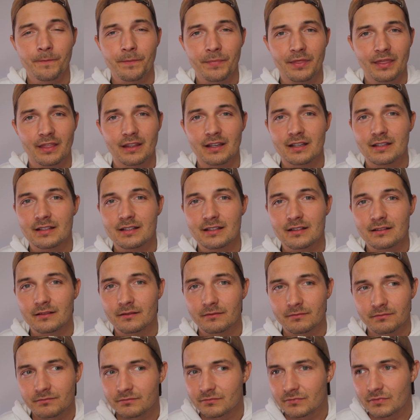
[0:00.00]
this
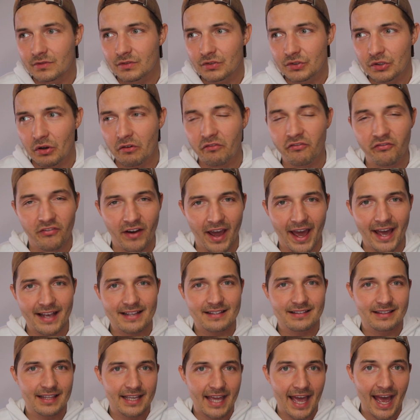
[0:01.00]
so
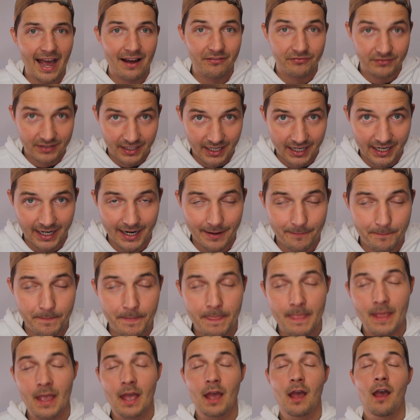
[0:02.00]
fast. They have time.
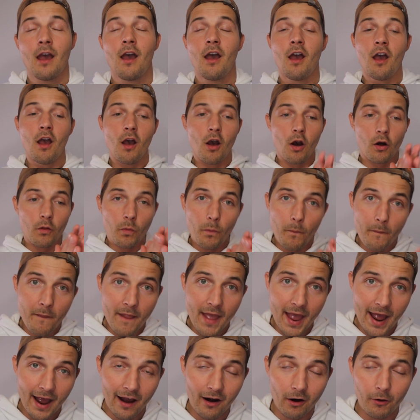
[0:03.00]

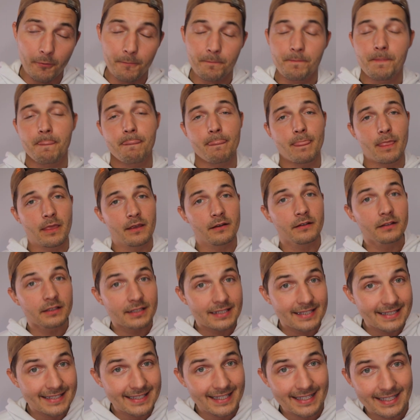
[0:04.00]
Now,
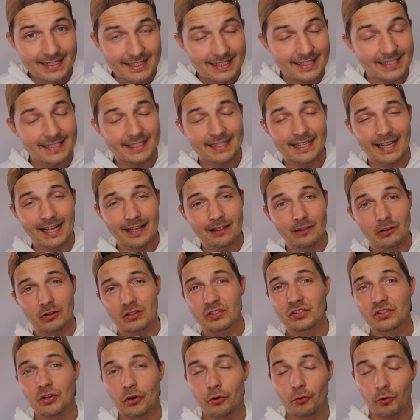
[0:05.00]
since it looks
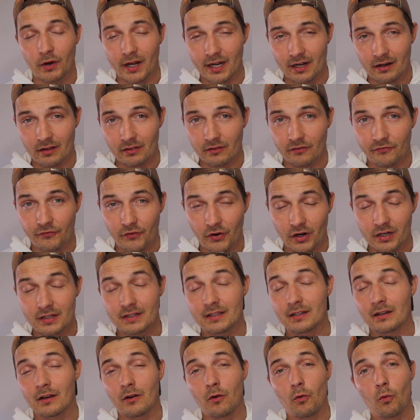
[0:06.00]
so great on the front,
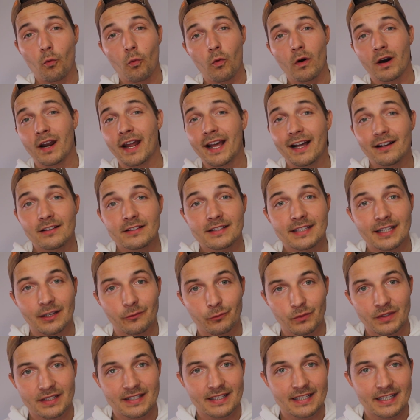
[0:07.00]
what else can
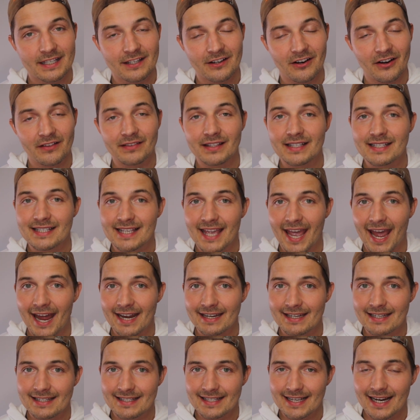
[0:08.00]
we see on these CAD
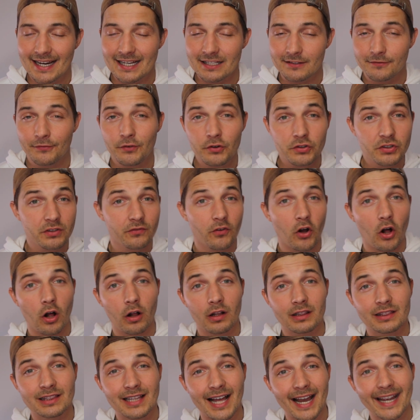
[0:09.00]
designs? First of all,
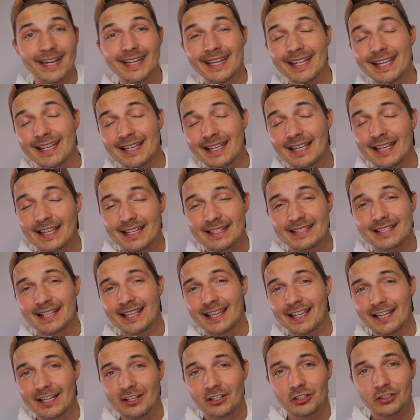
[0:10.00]
Lightning is
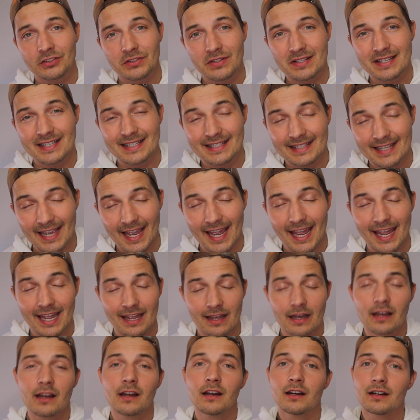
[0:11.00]
here to
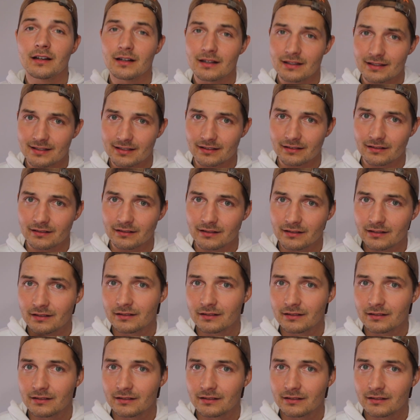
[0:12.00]
stay until,